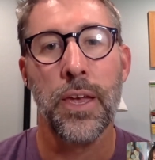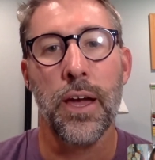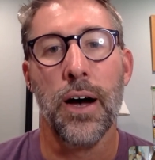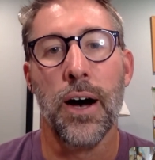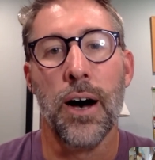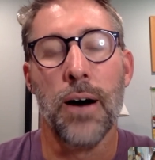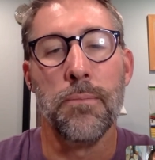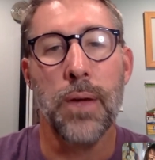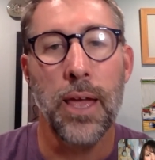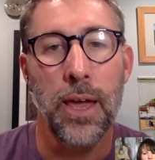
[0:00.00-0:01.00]

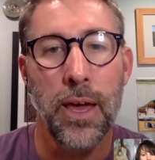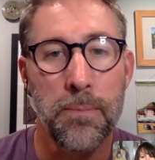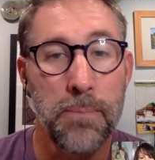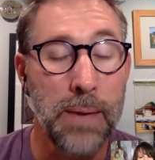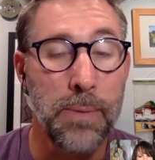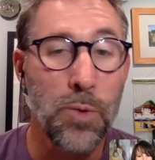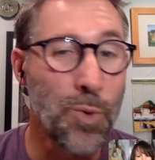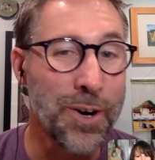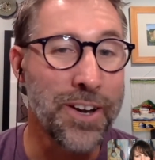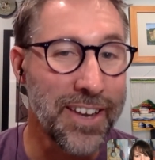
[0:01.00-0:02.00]
And maybe
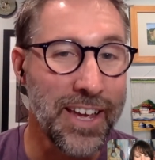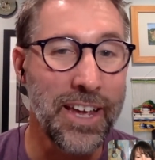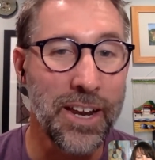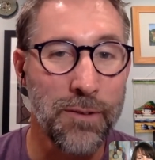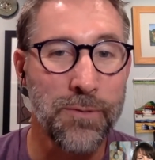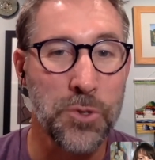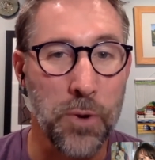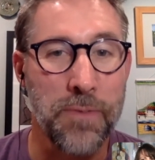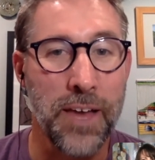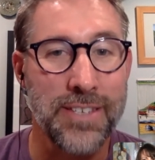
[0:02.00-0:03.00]
we're in need of
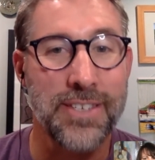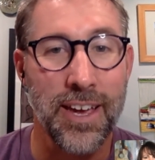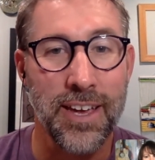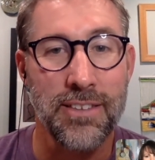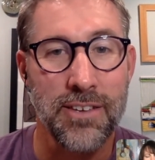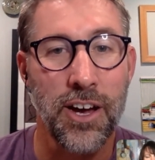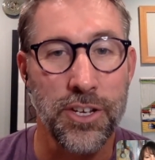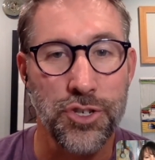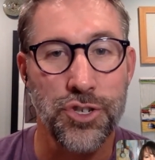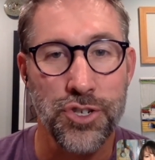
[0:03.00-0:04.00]
sort of that second
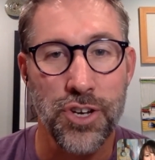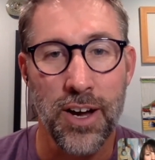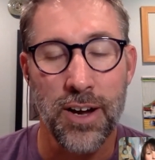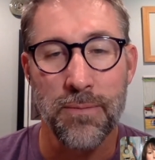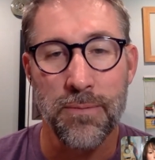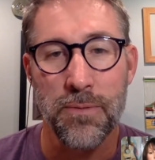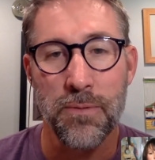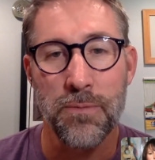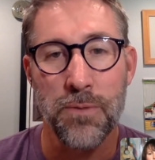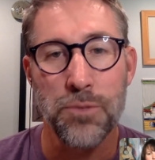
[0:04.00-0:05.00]
touch
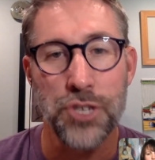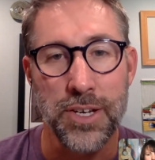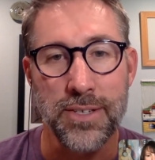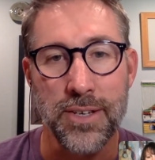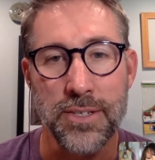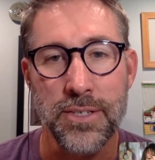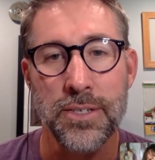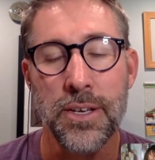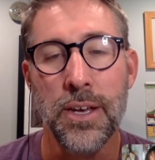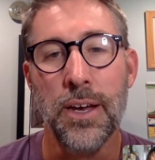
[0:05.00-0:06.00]
from Jesus.
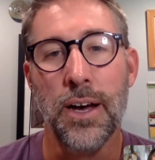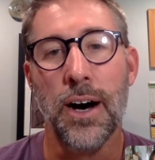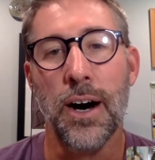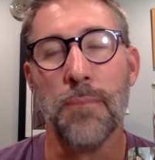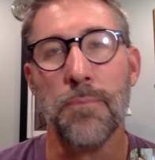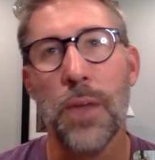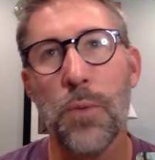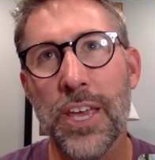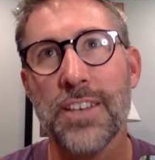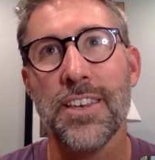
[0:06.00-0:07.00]
And
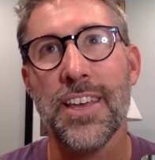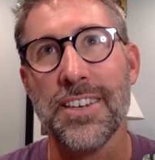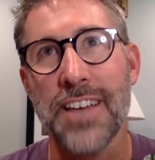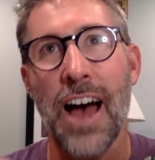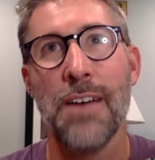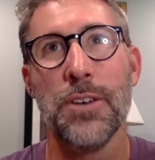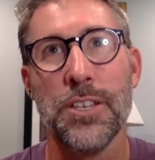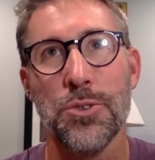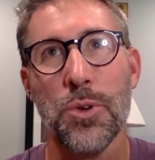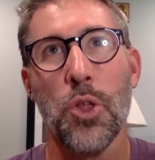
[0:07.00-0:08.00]
we can dive
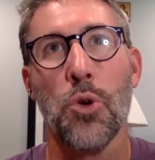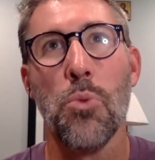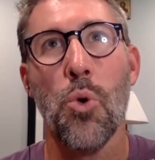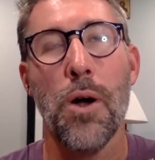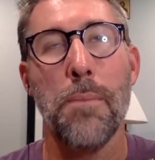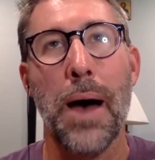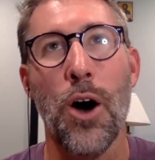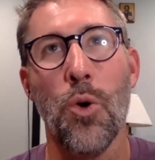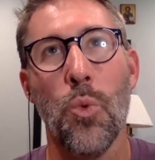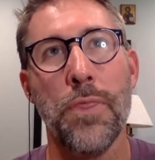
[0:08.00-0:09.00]
into a little more
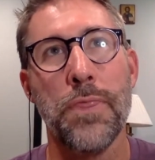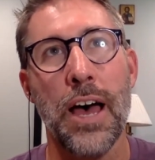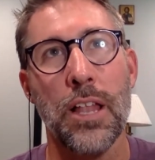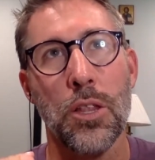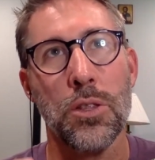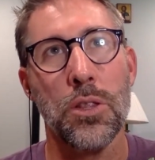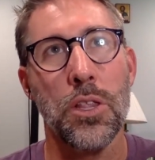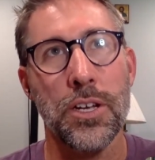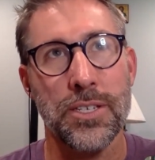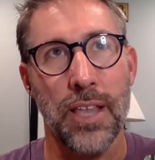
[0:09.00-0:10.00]
about what that
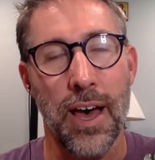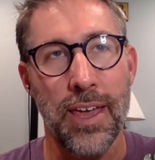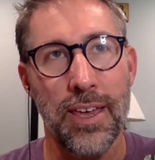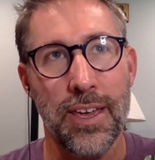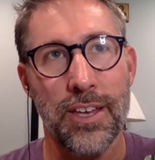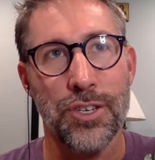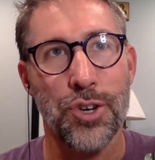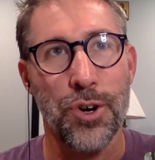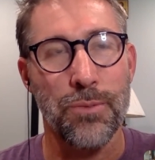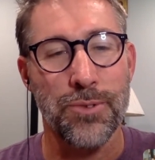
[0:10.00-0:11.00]
looks like in
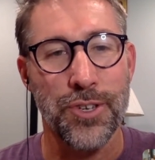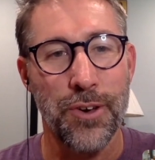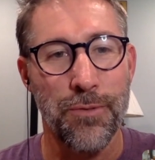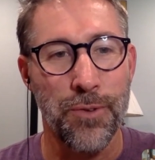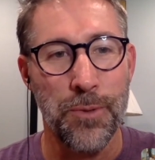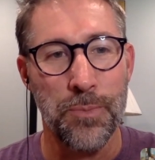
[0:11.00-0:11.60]
terms of